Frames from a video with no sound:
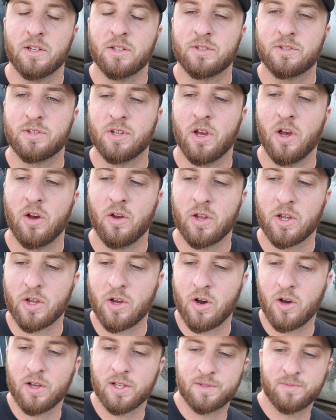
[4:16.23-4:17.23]
So he
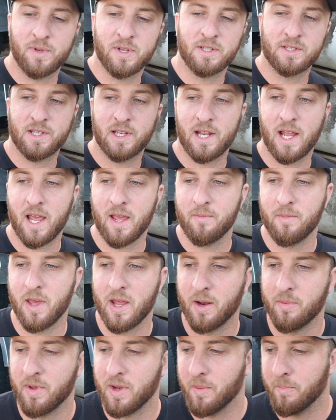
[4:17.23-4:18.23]
calls me and said, hey
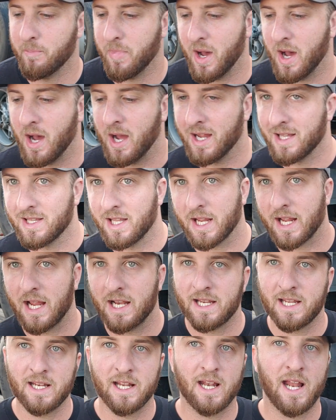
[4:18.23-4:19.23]
man, I'm in a bind, like I
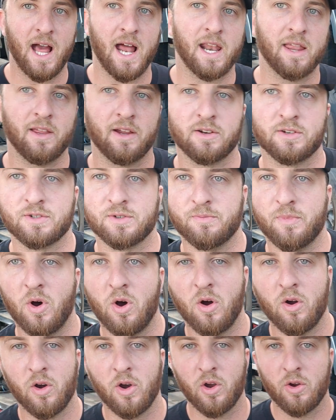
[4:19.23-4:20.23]
need it out of there
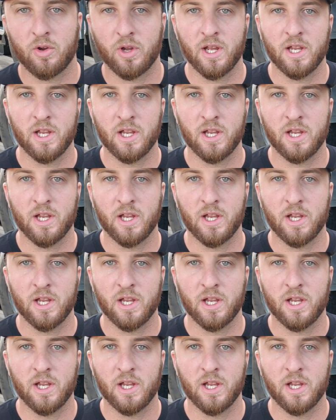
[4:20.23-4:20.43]
tomorrow.